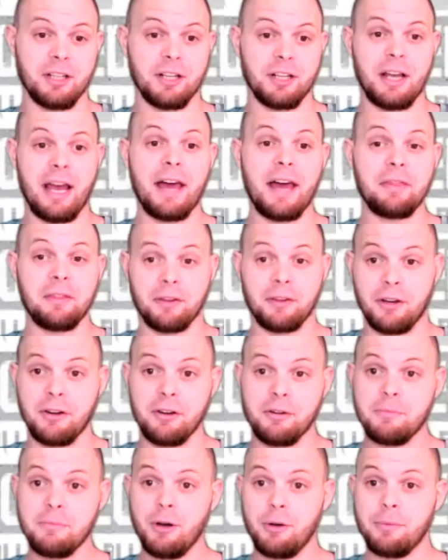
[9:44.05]
Like at the
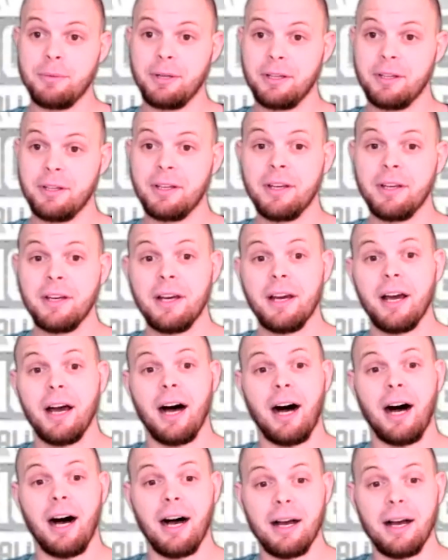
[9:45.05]
current moment,
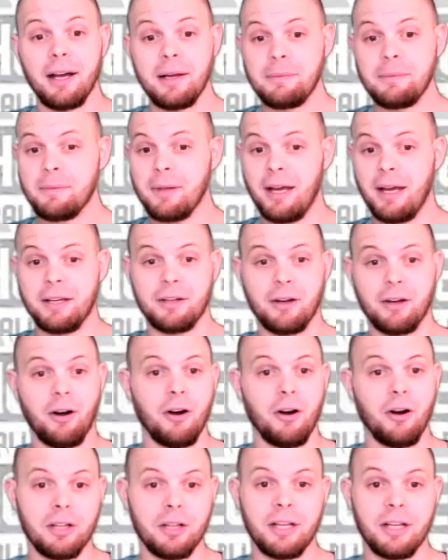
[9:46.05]
I'm like
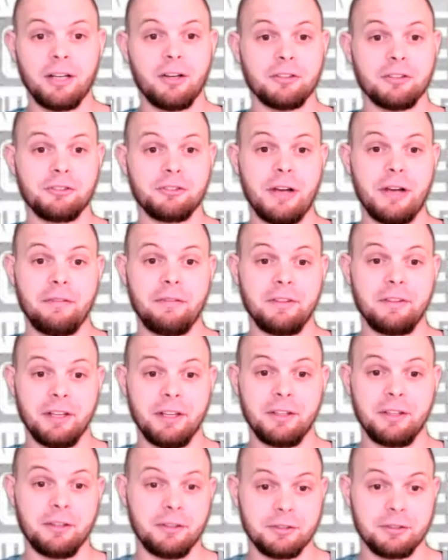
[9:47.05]
all in on drafting
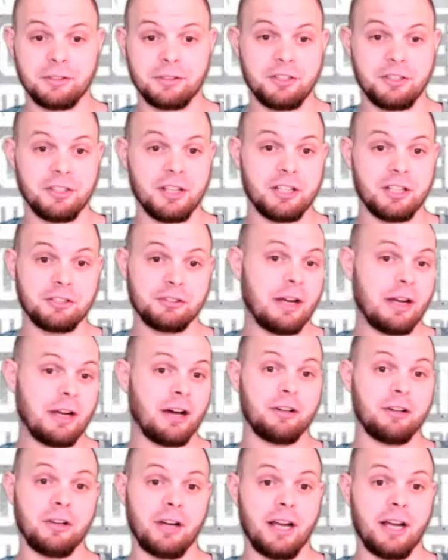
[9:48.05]
either C.J.
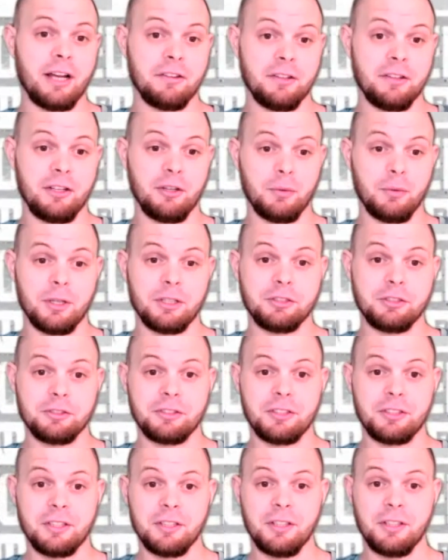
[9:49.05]
Stroud or Anthony
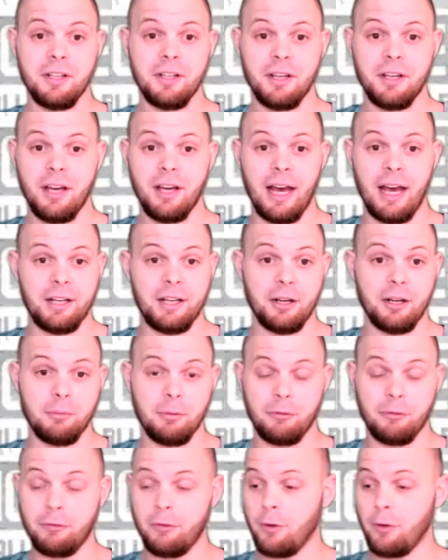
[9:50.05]
Richardson at
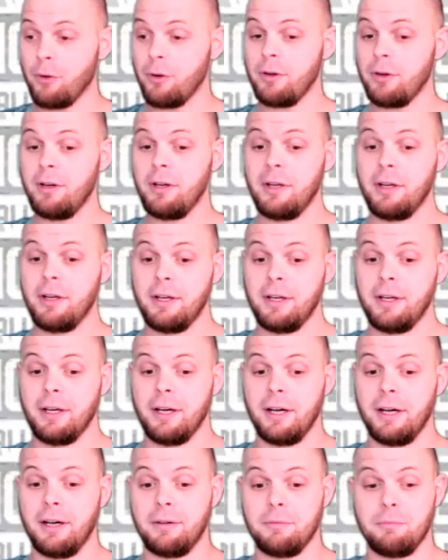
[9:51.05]
number four.
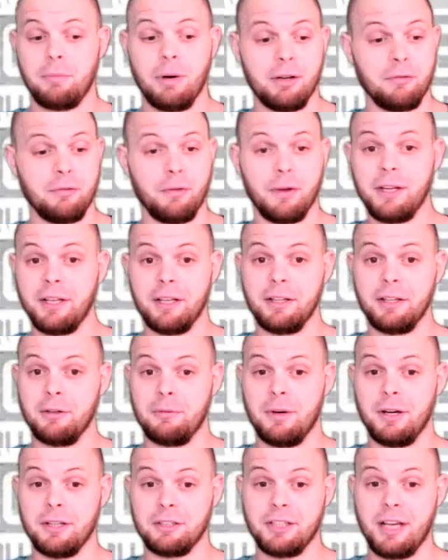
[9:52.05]
Um, but if we can get
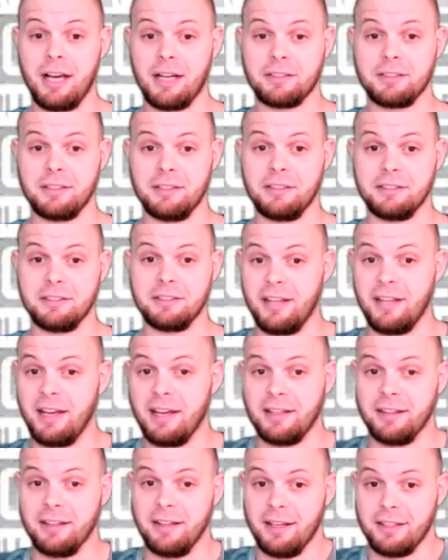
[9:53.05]
Lamar Jackson
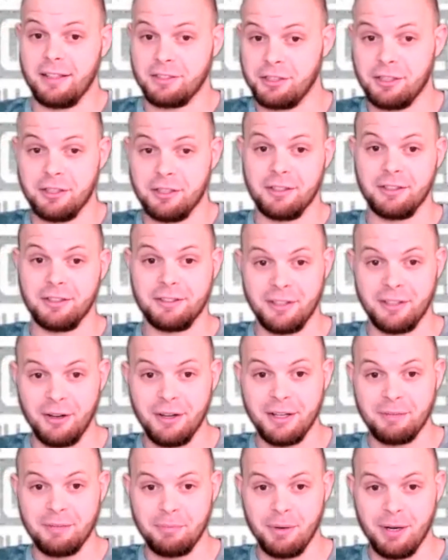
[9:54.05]
instead, like, sure, go
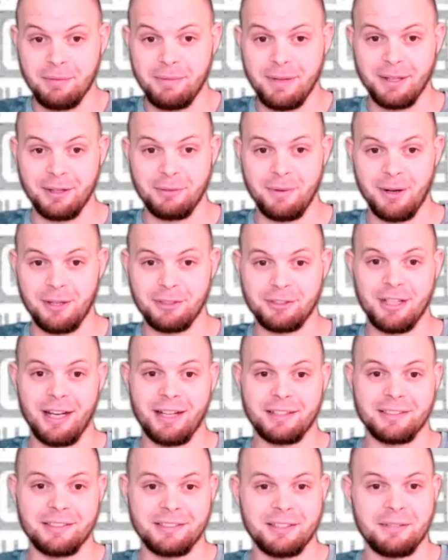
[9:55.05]
ahead, bring me Lamar
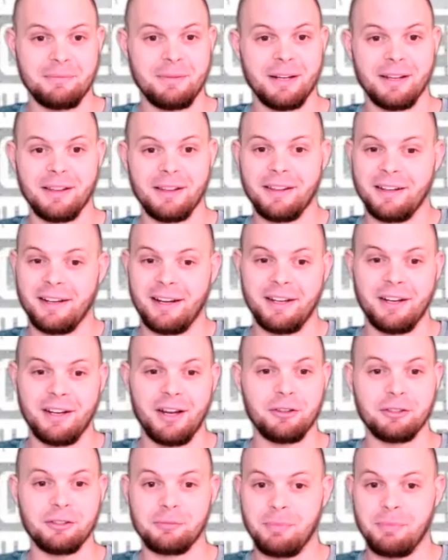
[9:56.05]
Jackson, somebody that I
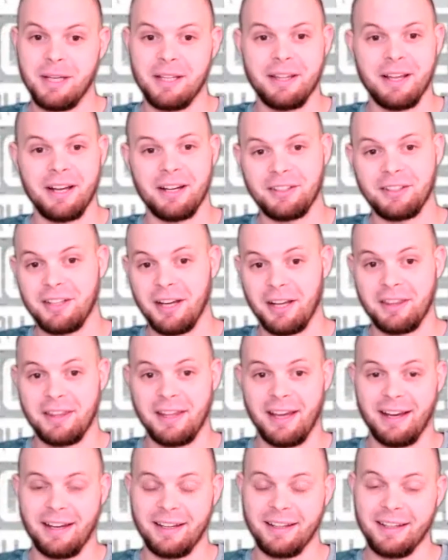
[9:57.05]
know has been there, done
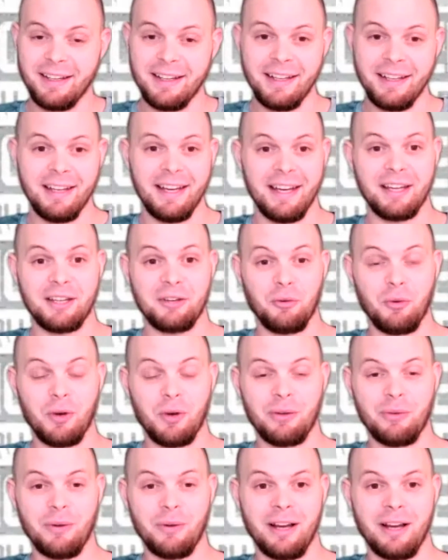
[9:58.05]
that, and can
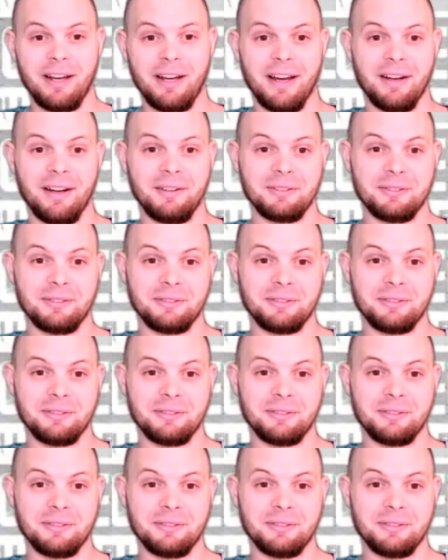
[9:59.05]
win right now.